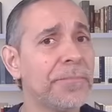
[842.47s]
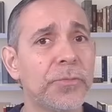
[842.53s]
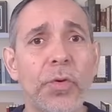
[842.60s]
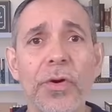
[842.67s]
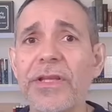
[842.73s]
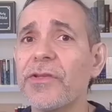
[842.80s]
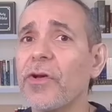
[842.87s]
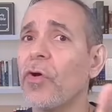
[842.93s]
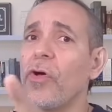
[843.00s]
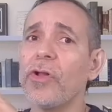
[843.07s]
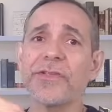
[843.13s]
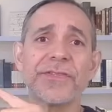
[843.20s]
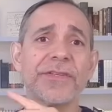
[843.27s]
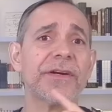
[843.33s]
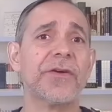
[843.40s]
doing the
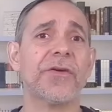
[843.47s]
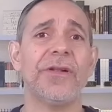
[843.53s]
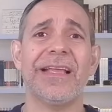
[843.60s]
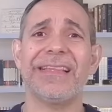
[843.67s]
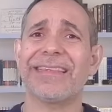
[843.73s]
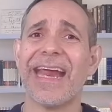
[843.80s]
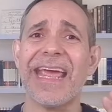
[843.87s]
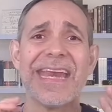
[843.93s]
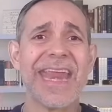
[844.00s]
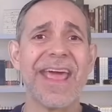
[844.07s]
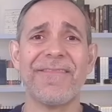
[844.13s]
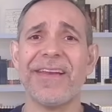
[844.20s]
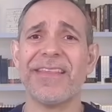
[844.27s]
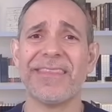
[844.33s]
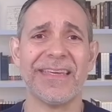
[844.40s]
whole circle and
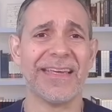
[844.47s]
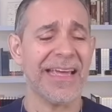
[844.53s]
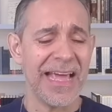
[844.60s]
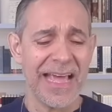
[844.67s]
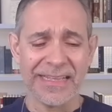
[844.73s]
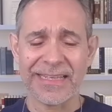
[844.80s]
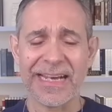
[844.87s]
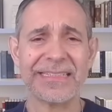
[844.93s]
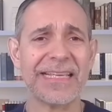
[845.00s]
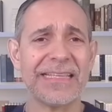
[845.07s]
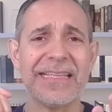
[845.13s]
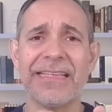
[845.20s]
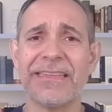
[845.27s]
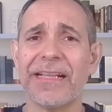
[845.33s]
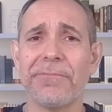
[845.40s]
trying everything,
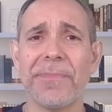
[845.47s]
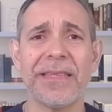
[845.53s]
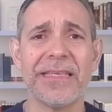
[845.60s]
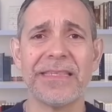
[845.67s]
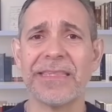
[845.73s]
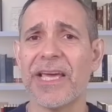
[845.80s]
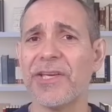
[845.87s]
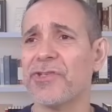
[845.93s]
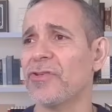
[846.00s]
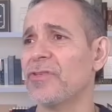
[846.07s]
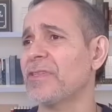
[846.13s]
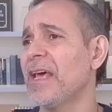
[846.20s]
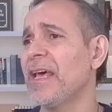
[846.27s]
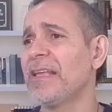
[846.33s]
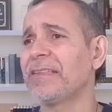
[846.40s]
transcendental
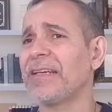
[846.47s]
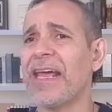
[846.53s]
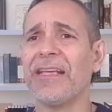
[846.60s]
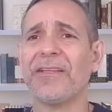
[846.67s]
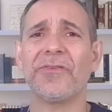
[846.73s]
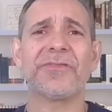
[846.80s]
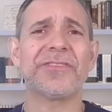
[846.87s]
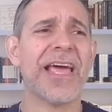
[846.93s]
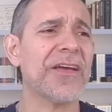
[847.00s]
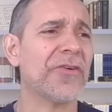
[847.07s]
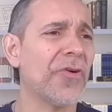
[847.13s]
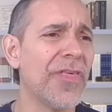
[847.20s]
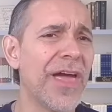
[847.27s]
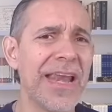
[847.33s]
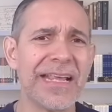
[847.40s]
meditations, trying
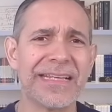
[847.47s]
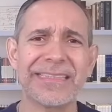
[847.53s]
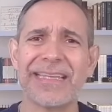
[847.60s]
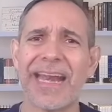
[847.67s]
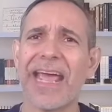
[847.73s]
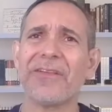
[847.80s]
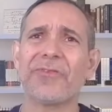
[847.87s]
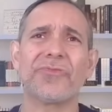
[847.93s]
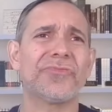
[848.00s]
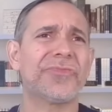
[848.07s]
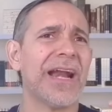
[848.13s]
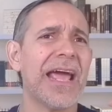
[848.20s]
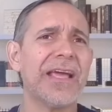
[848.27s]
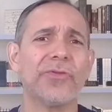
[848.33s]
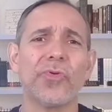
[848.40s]
psychedelics,
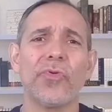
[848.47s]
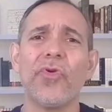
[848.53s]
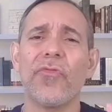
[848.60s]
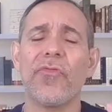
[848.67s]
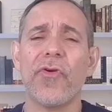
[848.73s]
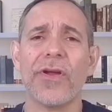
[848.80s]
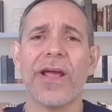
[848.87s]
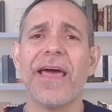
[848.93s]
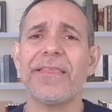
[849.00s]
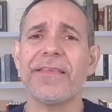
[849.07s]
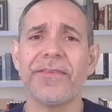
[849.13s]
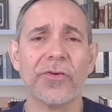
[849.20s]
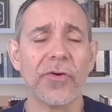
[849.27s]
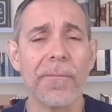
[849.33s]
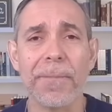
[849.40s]
trying to look for God
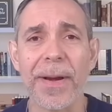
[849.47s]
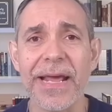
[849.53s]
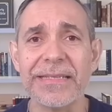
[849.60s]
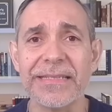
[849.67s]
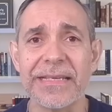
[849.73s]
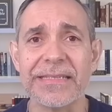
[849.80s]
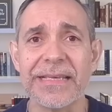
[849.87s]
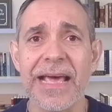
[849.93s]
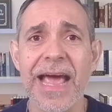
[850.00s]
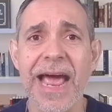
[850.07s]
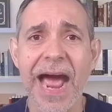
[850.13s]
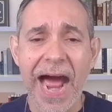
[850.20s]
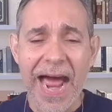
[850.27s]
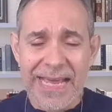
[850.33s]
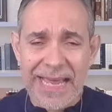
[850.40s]
in the wrong places,
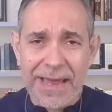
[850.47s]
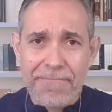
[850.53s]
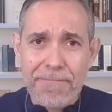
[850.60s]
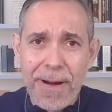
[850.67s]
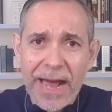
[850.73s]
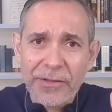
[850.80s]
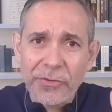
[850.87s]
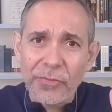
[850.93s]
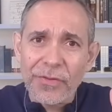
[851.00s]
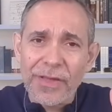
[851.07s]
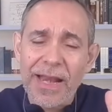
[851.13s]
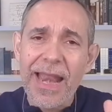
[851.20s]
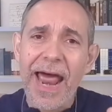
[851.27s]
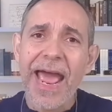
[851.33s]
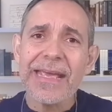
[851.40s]
I came back to
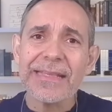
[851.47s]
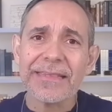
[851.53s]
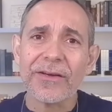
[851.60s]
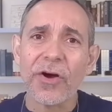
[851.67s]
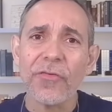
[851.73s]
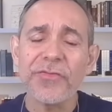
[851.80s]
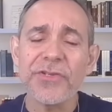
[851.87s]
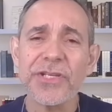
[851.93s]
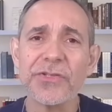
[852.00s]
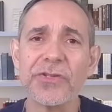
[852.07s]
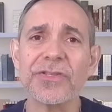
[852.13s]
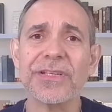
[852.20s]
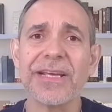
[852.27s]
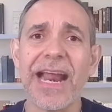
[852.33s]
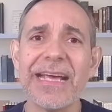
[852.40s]
the light of
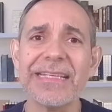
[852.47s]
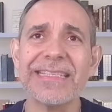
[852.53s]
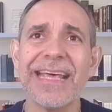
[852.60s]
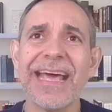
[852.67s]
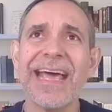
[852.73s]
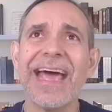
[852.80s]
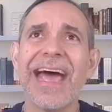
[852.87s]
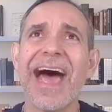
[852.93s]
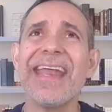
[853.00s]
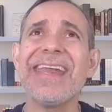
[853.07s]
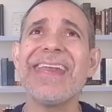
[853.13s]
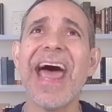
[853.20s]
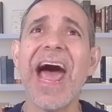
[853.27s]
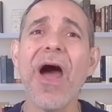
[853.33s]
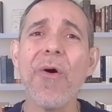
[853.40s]
Jesus Christ.
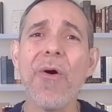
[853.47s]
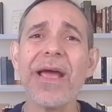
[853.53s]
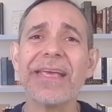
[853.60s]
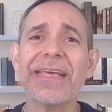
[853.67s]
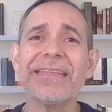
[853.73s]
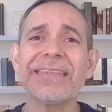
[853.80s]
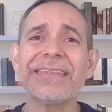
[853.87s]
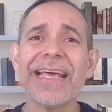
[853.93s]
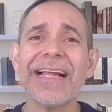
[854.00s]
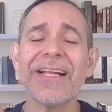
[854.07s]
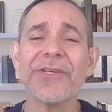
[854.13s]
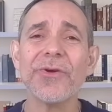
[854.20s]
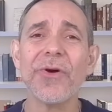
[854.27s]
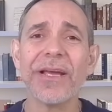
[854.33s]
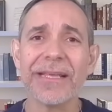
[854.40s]
And now I can
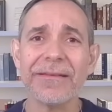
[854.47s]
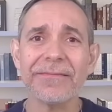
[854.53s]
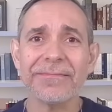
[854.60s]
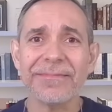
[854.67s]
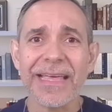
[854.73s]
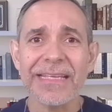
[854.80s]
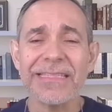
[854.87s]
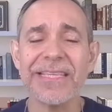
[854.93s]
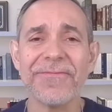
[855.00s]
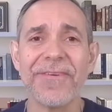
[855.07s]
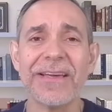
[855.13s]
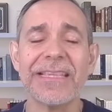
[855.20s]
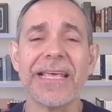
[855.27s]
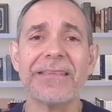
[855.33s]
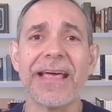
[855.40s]
tell you, I can
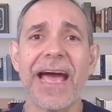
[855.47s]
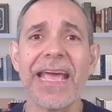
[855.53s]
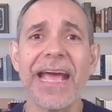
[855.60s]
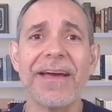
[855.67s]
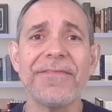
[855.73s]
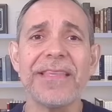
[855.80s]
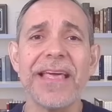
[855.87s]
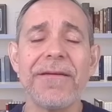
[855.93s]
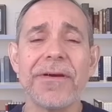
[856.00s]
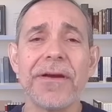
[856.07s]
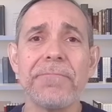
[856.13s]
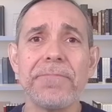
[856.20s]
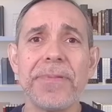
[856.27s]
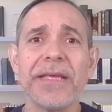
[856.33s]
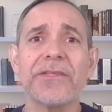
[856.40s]
testify that I have
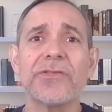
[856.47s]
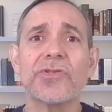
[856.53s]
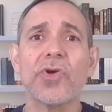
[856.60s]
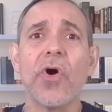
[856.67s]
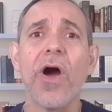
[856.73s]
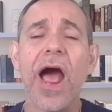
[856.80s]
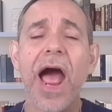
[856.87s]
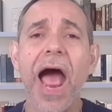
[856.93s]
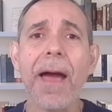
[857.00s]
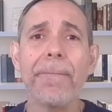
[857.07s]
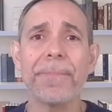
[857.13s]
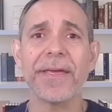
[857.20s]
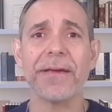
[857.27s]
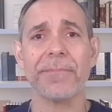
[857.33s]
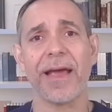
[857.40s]
never been so
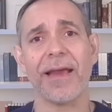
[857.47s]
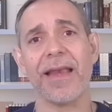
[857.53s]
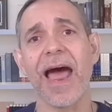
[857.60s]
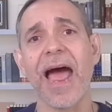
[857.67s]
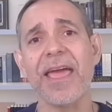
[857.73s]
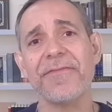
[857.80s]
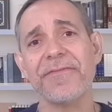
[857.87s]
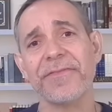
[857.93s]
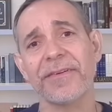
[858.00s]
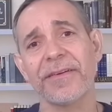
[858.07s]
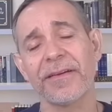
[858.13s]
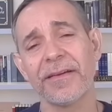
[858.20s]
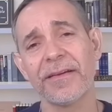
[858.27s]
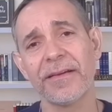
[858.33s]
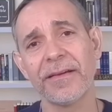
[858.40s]
happy in my life.
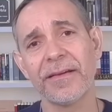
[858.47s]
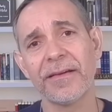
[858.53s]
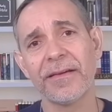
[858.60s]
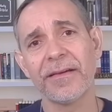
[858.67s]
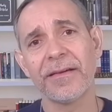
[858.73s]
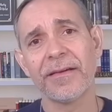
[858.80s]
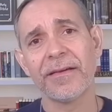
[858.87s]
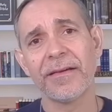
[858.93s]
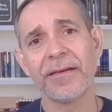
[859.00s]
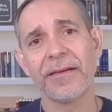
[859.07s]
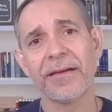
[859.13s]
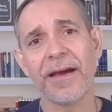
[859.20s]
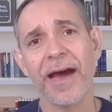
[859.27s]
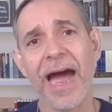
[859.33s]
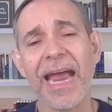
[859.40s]

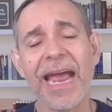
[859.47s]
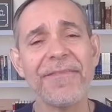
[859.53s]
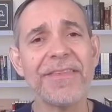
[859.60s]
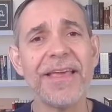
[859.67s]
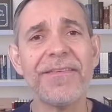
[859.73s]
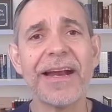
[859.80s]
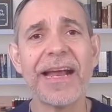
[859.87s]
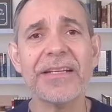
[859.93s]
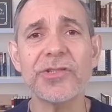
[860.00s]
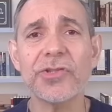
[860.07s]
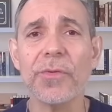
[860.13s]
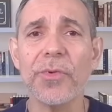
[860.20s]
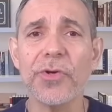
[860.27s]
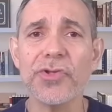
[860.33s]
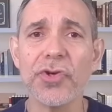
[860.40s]
I have never had
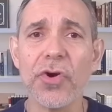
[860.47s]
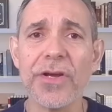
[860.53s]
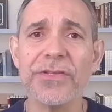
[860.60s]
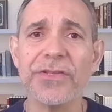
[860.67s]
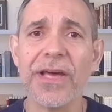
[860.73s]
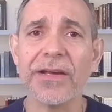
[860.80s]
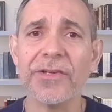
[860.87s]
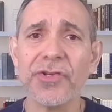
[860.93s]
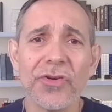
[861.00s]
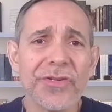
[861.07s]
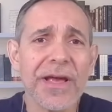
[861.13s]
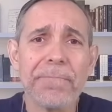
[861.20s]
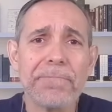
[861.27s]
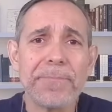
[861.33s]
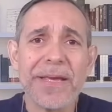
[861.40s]
so much
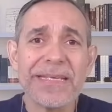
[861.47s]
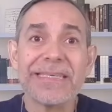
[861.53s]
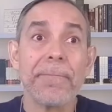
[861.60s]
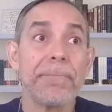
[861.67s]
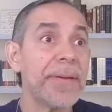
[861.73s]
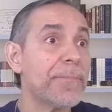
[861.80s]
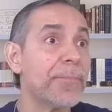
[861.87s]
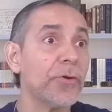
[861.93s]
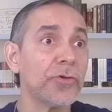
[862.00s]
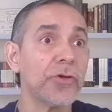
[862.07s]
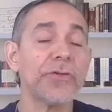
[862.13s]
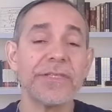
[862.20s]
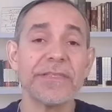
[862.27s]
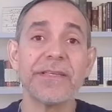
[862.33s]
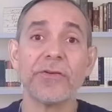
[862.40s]
joy and peace, and people
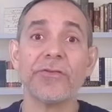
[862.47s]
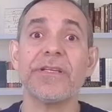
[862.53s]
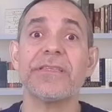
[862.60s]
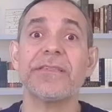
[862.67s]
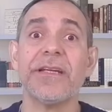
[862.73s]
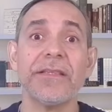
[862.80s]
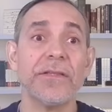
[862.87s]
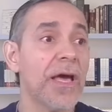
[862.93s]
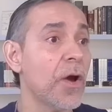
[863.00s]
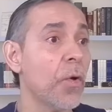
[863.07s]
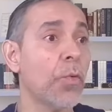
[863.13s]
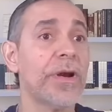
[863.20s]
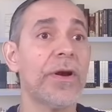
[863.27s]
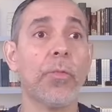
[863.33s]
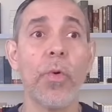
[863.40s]
notice it on the street.
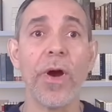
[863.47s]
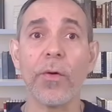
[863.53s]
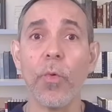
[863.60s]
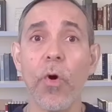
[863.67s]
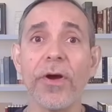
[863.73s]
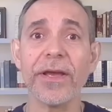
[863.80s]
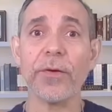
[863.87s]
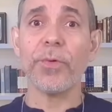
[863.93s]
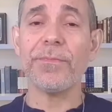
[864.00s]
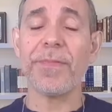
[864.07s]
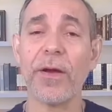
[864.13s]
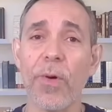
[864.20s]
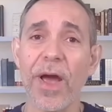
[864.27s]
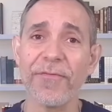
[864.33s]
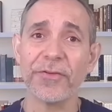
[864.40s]
When we're walking
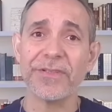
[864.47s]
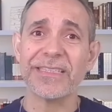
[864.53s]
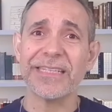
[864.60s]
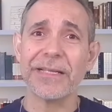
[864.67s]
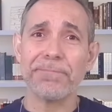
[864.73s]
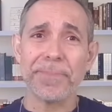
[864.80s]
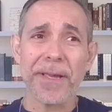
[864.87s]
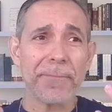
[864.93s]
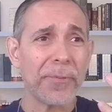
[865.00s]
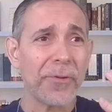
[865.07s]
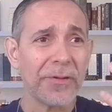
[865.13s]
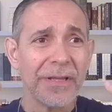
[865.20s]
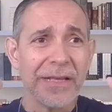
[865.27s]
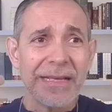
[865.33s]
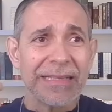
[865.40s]
with my wife on the street,
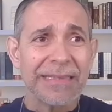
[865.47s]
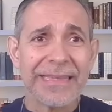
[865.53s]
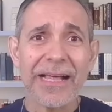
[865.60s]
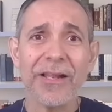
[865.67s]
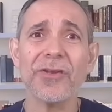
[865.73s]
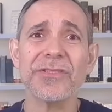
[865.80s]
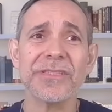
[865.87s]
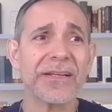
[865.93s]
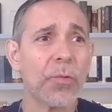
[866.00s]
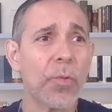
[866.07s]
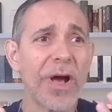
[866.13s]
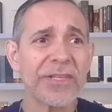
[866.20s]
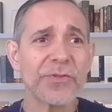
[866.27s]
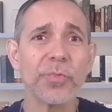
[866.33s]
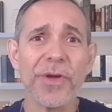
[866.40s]
people tell us,
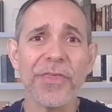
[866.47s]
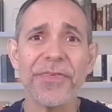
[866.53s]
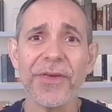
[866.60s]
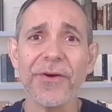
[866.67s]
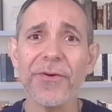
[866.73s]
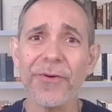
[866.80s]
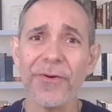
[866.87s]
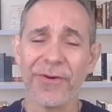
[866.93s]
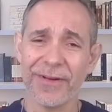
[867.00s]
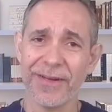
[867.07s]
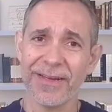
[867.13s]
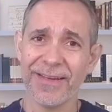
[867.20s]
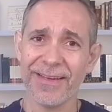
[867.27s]
what's with you?